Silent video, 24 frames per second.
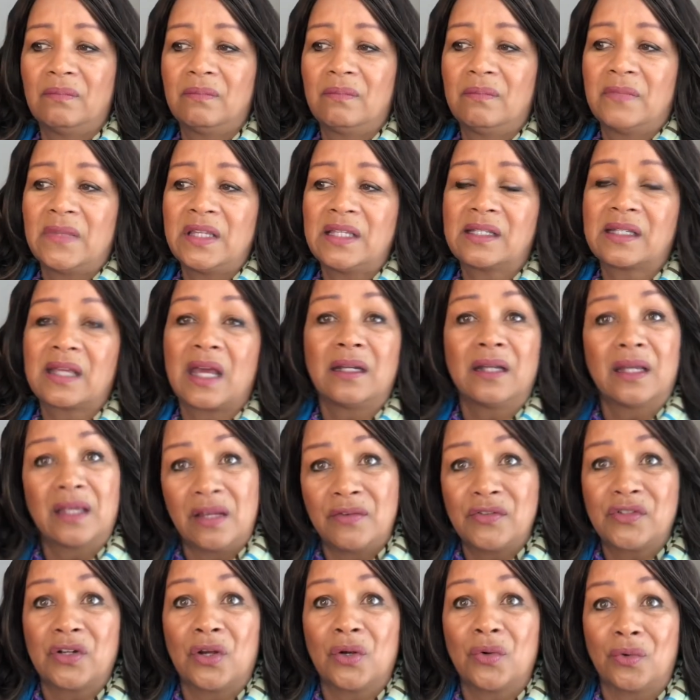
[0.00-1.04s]
this kind of
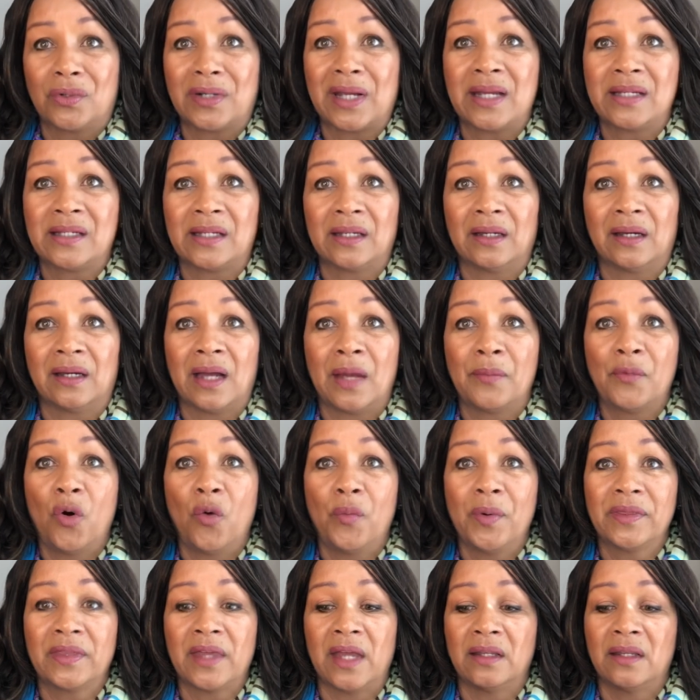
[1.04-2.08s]
gives you a good idea. I'm
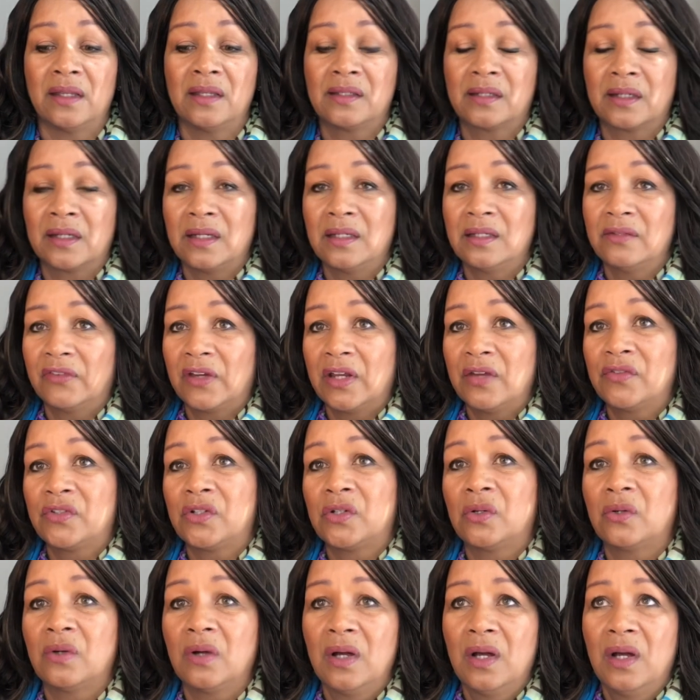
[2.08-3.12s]
hoping that this gives
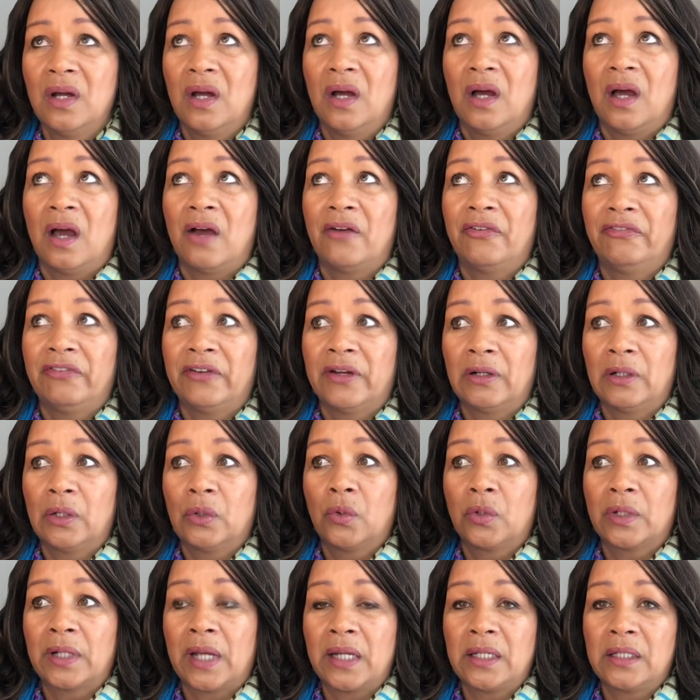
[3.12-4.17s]
you a fairly
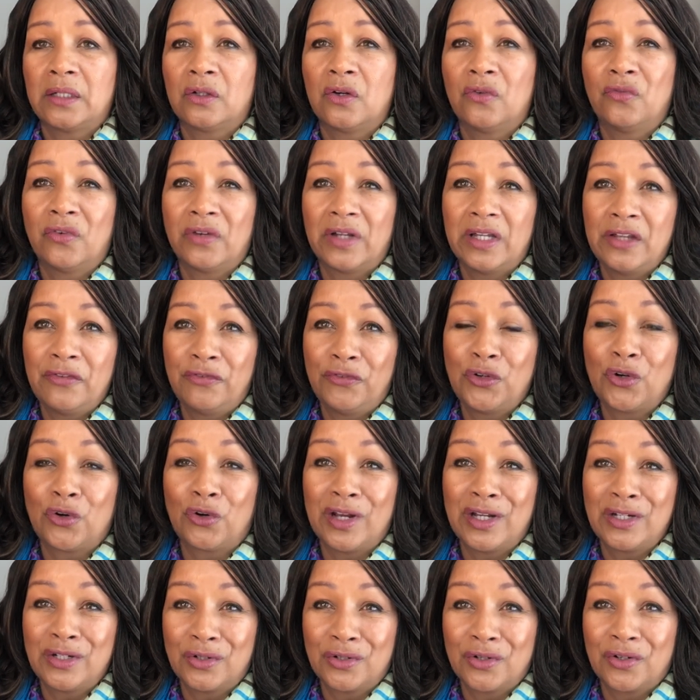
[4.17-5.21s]
good idea of if you're
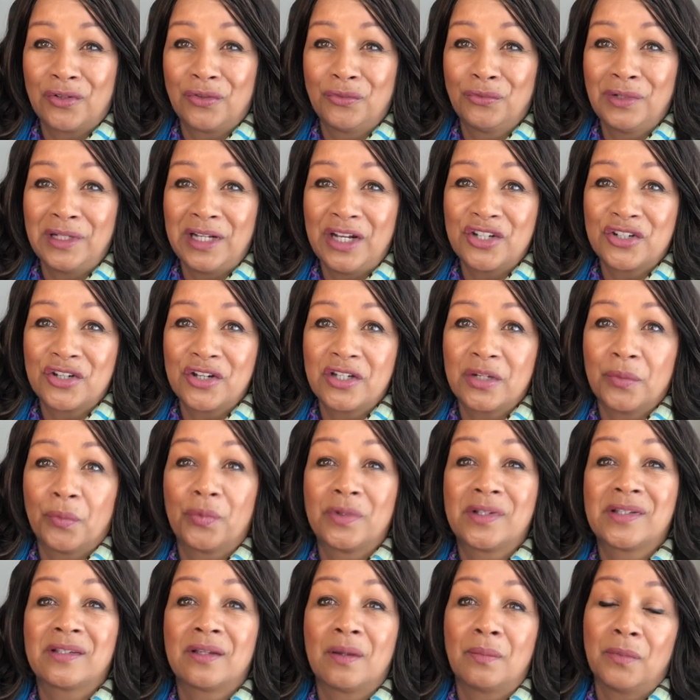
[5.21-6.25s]
in a relationship with
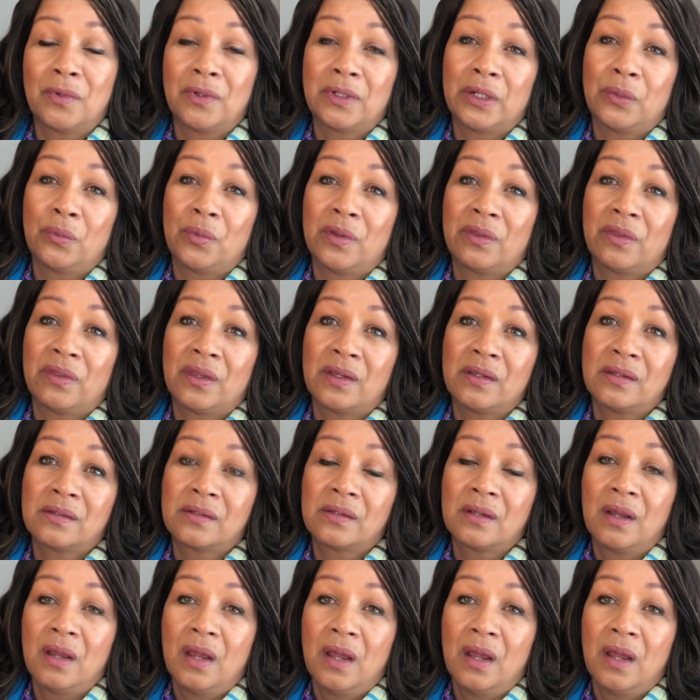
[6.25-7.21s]
somebody with this